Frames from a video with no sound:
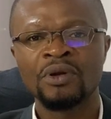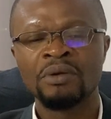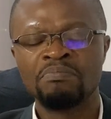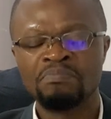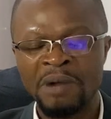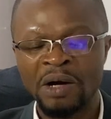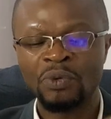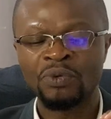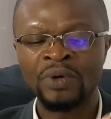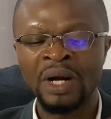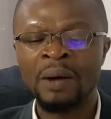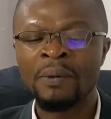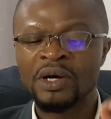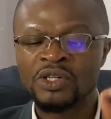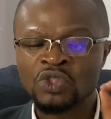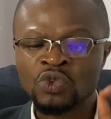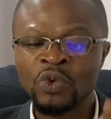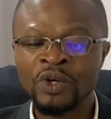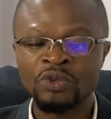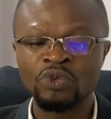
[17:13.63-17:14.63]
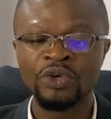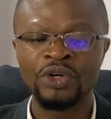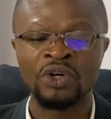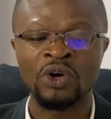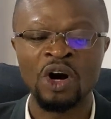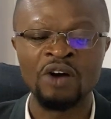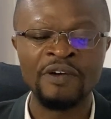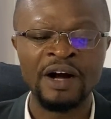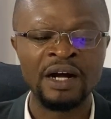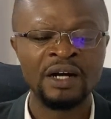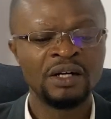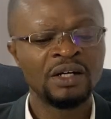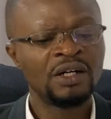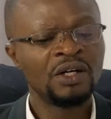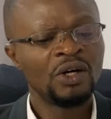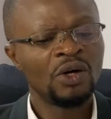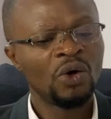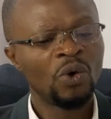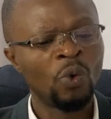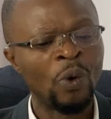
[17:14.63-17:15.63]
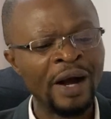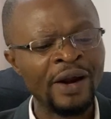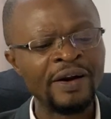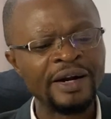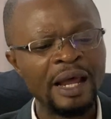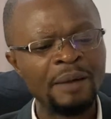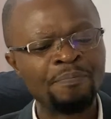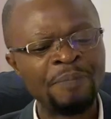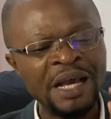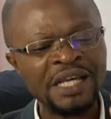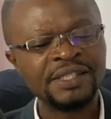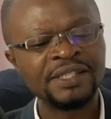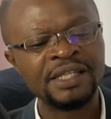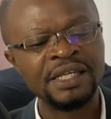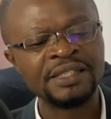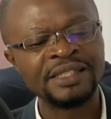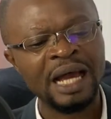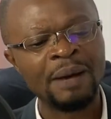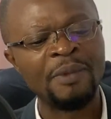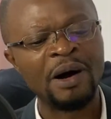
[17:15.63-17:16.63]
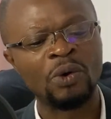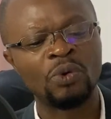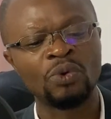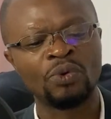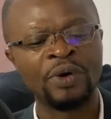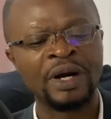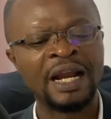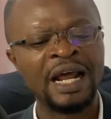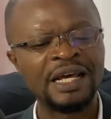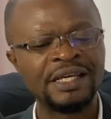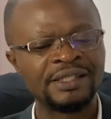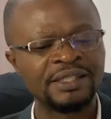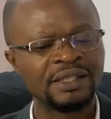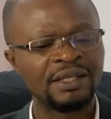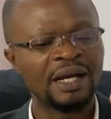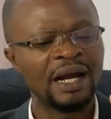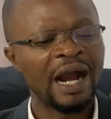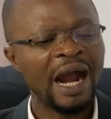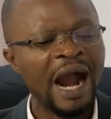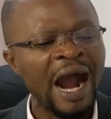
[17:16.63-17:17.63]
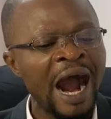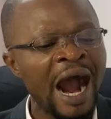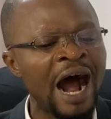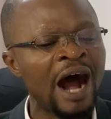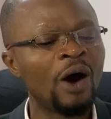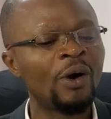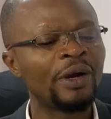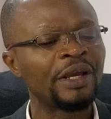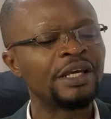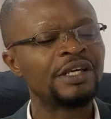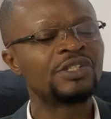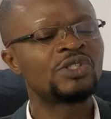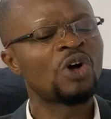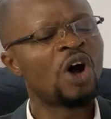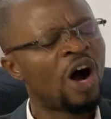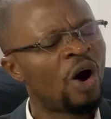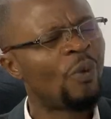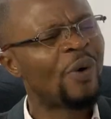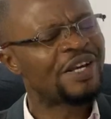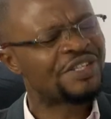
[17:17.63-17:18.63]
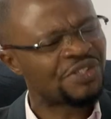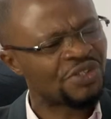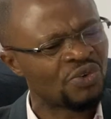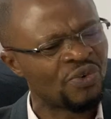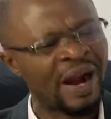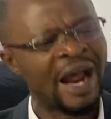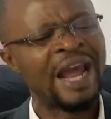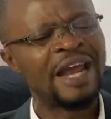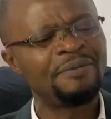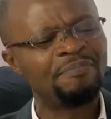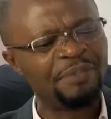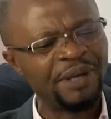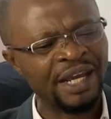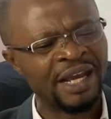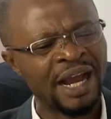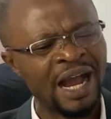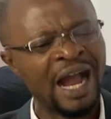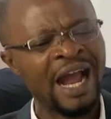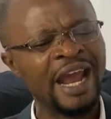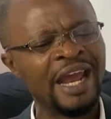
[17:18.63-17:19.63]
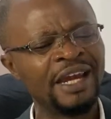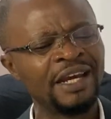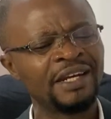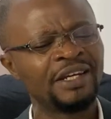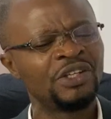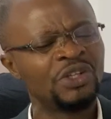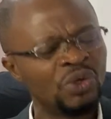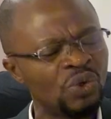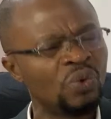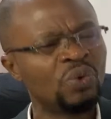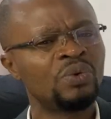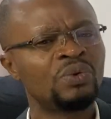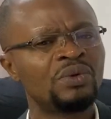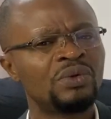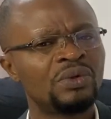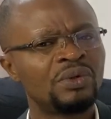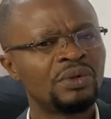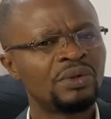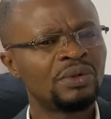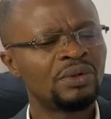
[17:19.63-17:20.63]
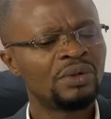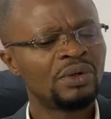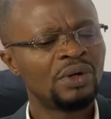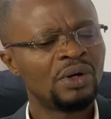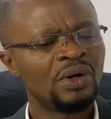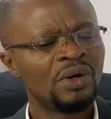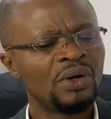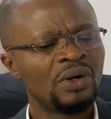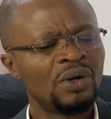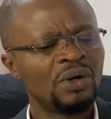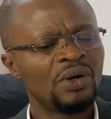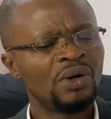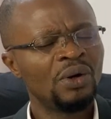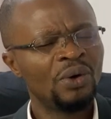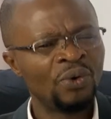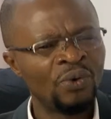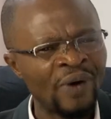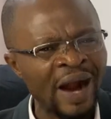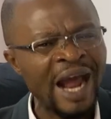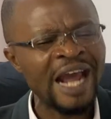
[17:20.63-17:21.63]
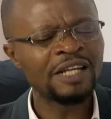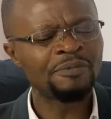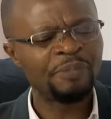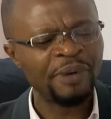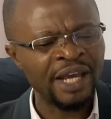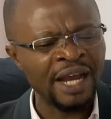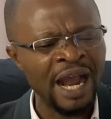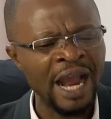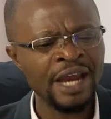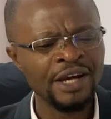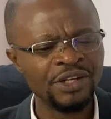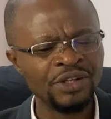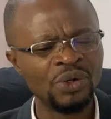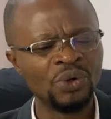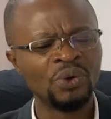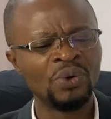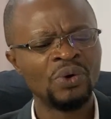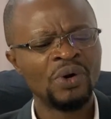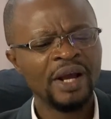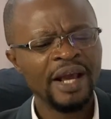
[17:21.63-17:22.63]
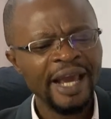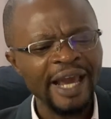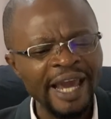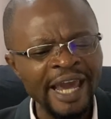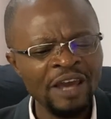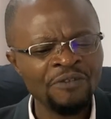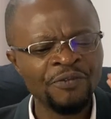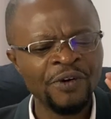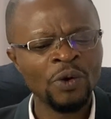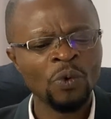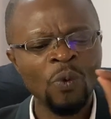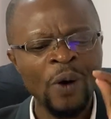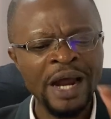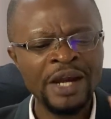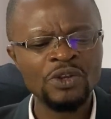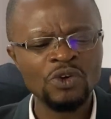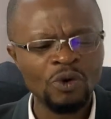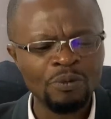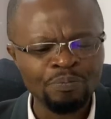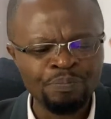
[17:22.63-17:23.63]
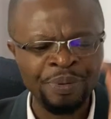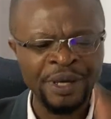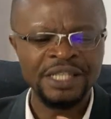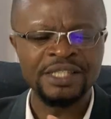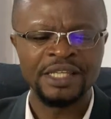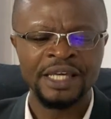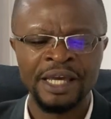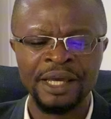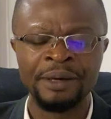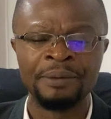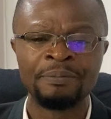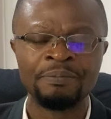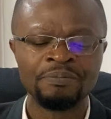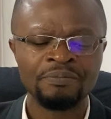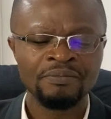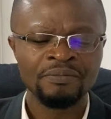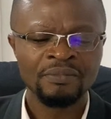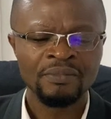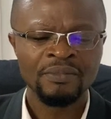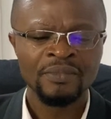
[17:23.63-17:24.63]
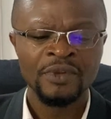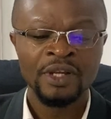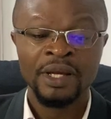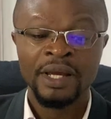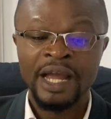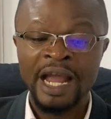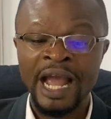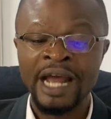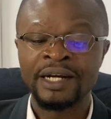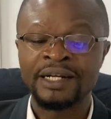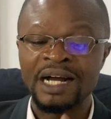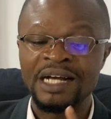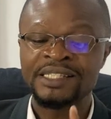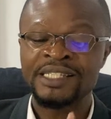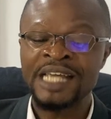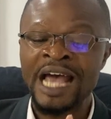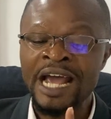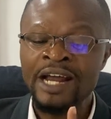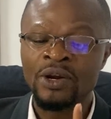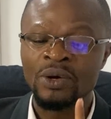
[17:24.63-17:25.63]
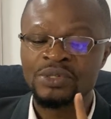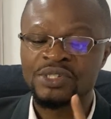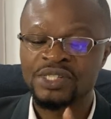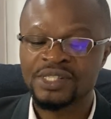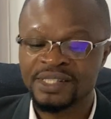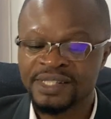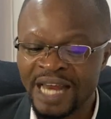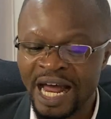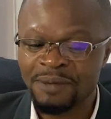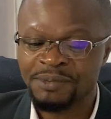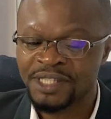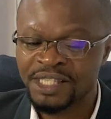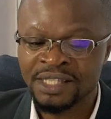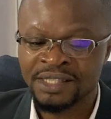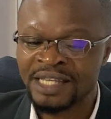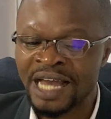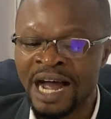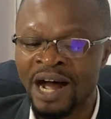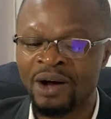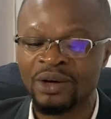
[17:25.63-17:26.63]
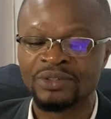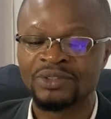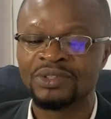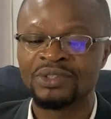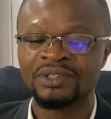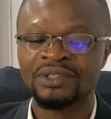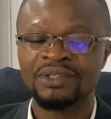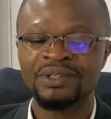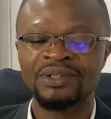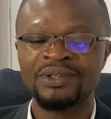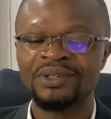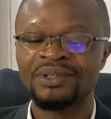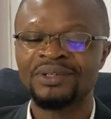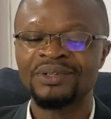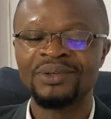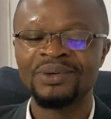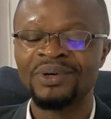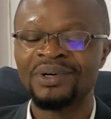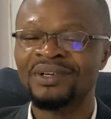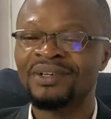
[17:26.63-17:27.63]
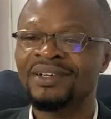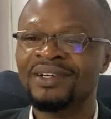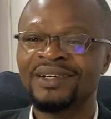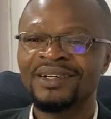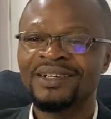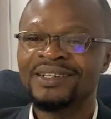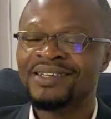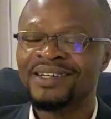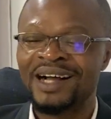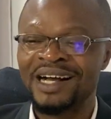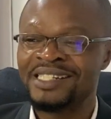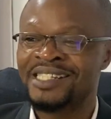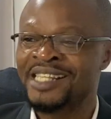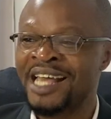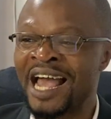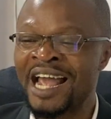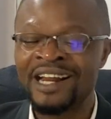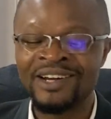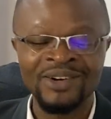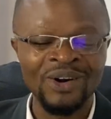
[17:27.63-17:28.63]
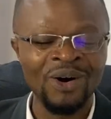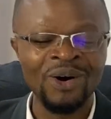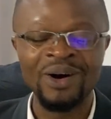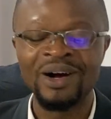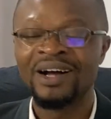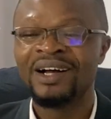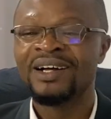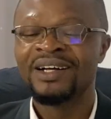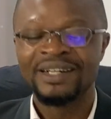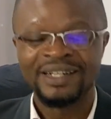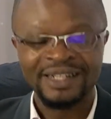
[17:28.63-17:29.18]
Cucurella was quick to recover. One of the best things about Cucurella is how he's always right behind you. Right behind you. Even when you beat him. And Caicedo snaps it out. Caicedo